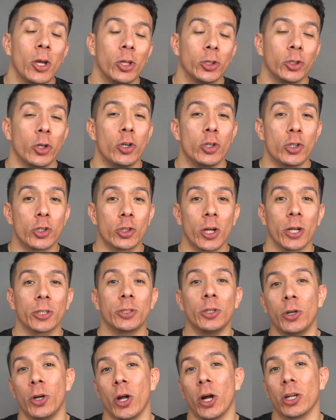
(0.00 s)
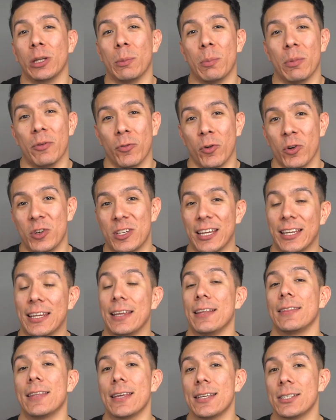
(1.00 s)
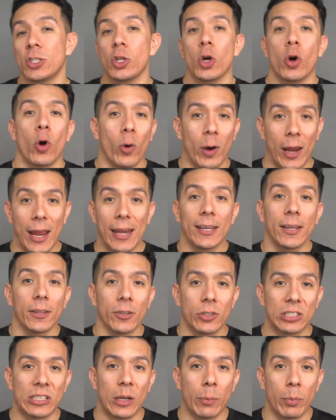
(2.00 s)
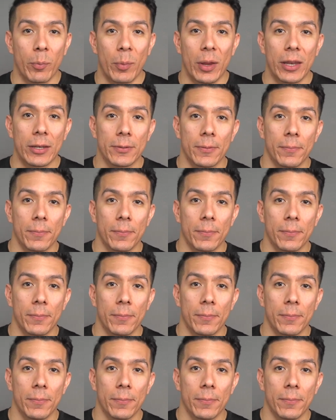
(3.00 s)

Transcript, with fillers: so you should talk to your doctor before taking this or any other supplement.